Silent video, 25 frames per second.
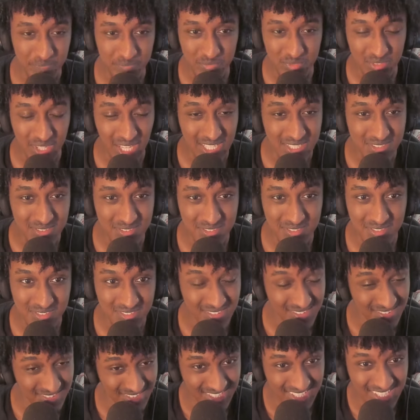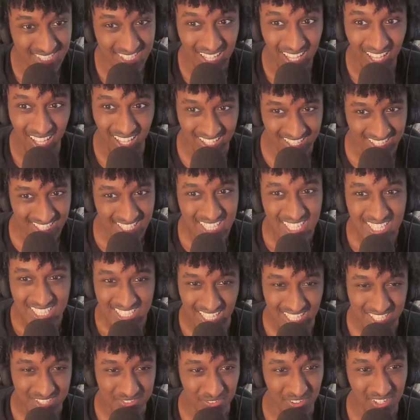That's, yeah,
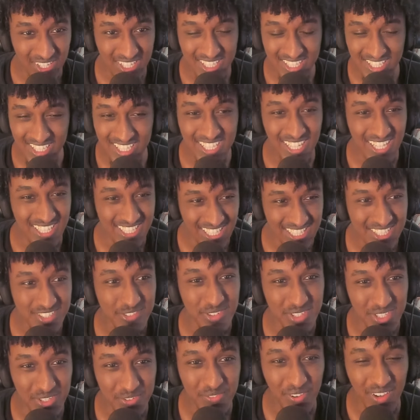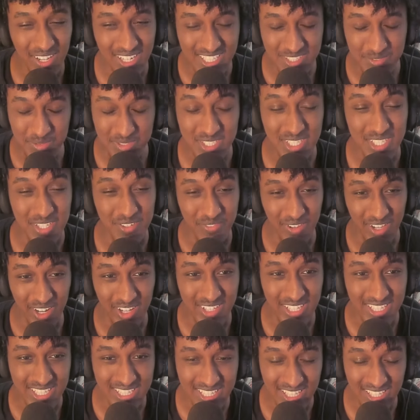that's funny. That's really funny, especially in a
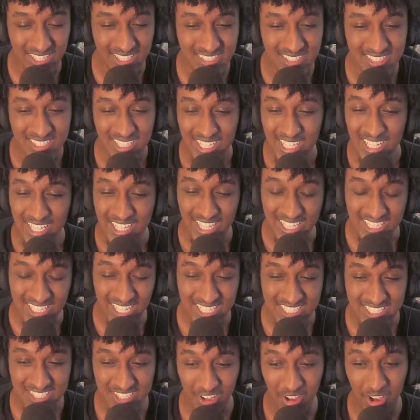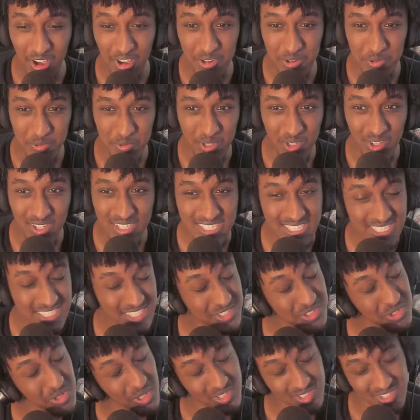final like this. Like, that's unreal. And then he
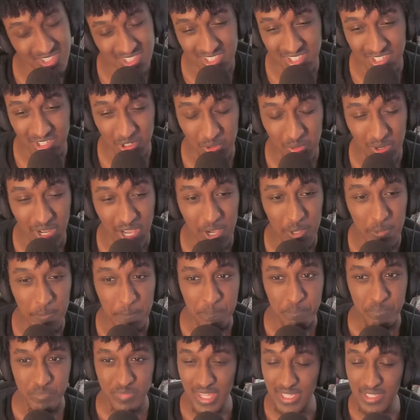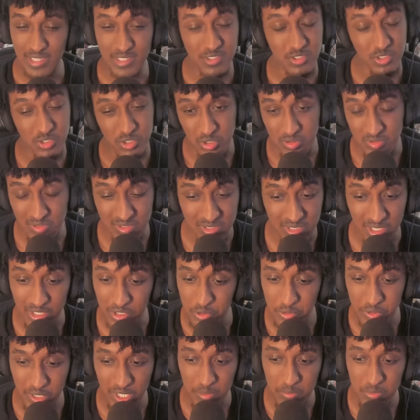just throws into the crowd and then shows this
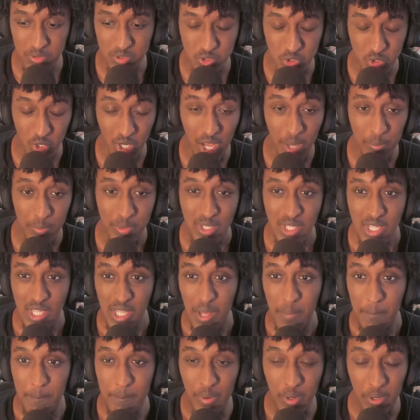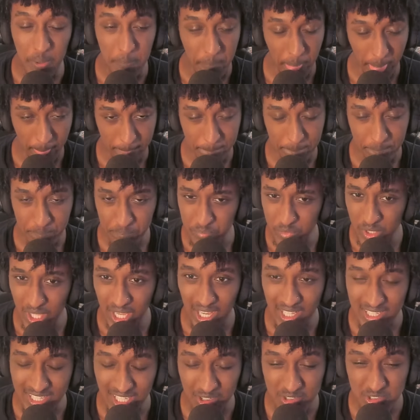incredible drop. But
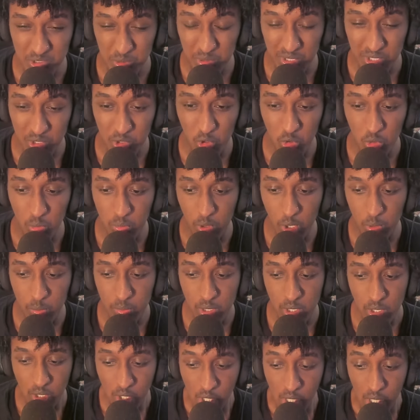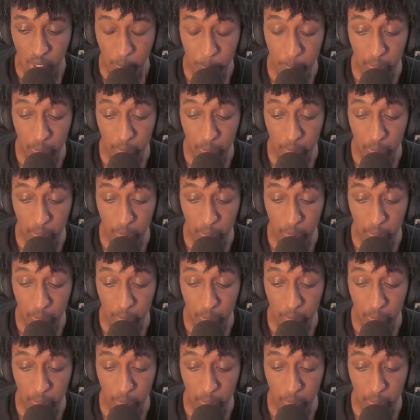yeah, that was a really cool moment.